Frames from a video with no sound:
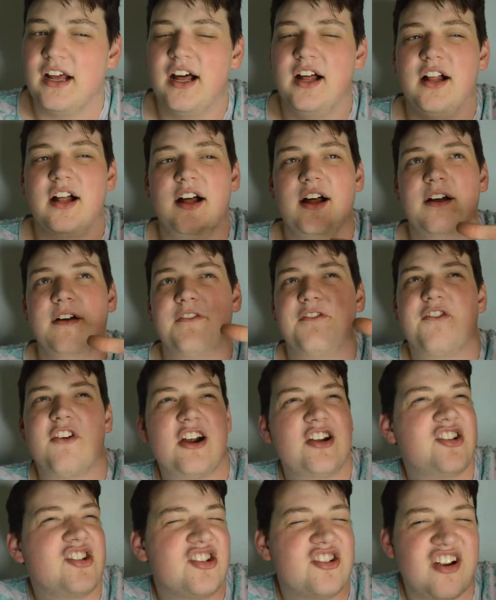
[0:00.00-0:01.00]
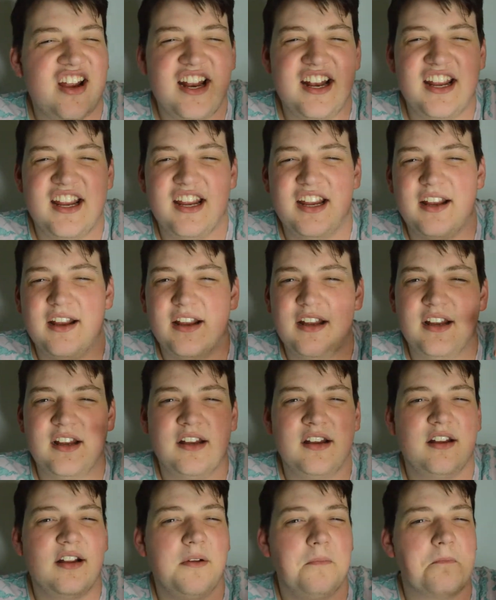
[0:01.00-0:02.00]

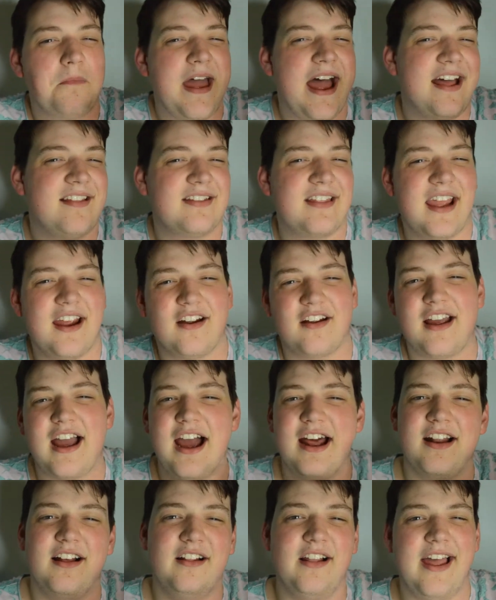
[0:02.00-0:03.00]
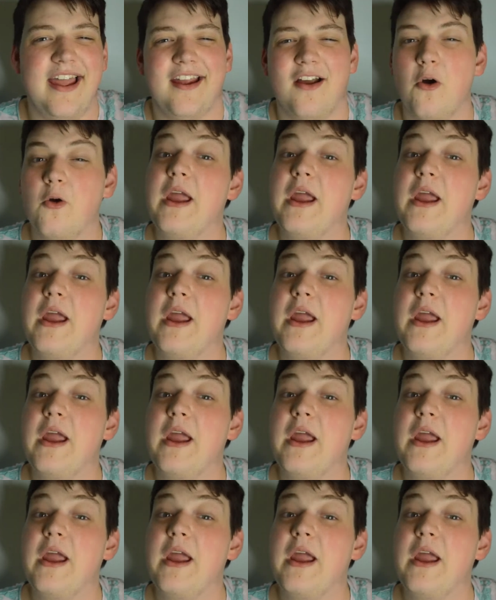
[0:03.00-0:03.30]
frustrating that they're kind of like,